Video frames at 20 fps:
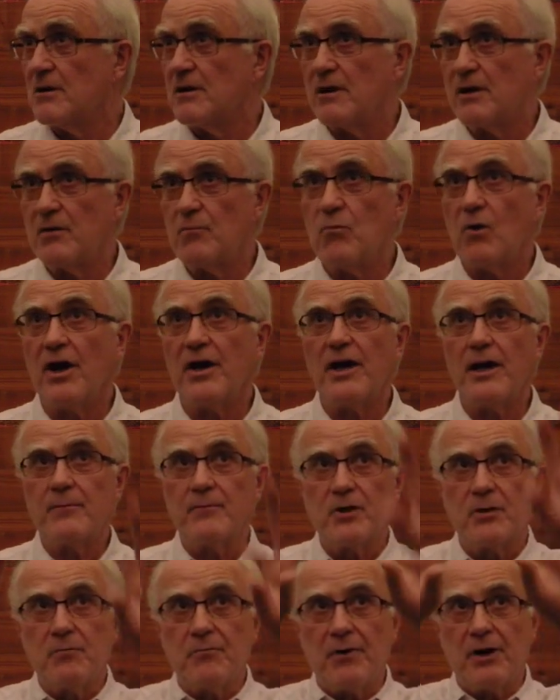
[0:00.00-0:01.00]
In one, I'm
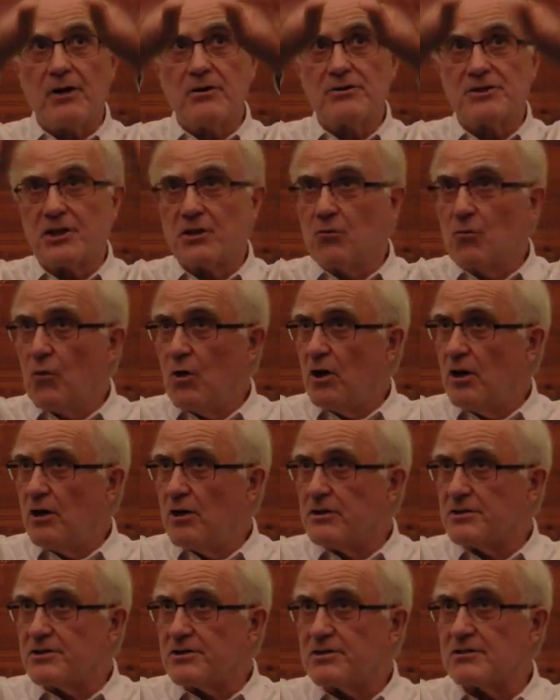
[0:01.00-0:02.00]
composing
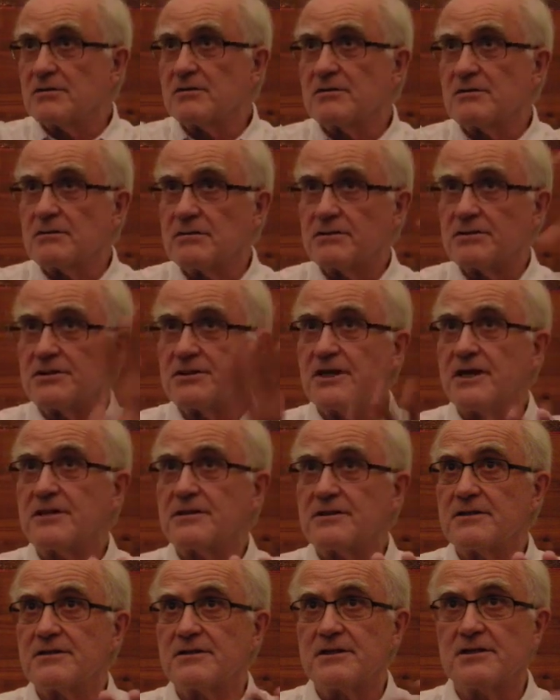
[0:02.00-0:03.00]
words and
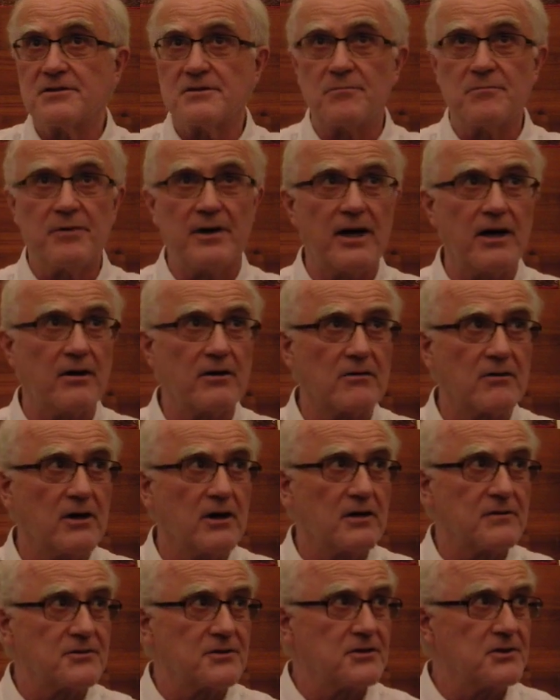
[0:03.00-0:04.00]
sentences and
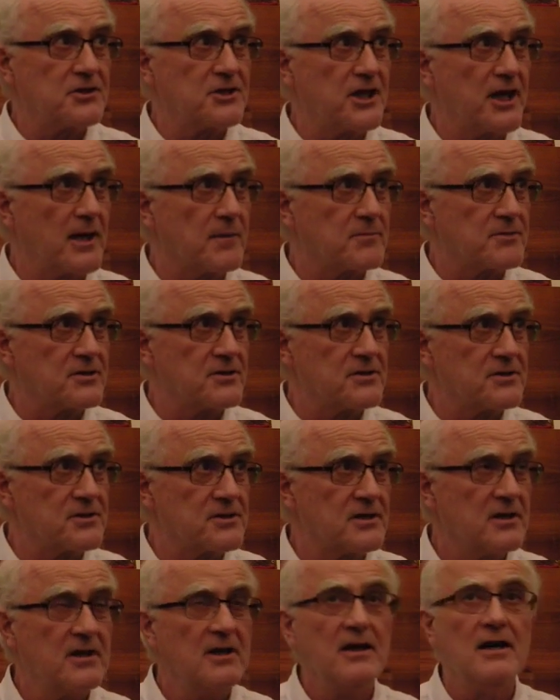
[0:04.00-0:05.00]
paragraphs and chapters,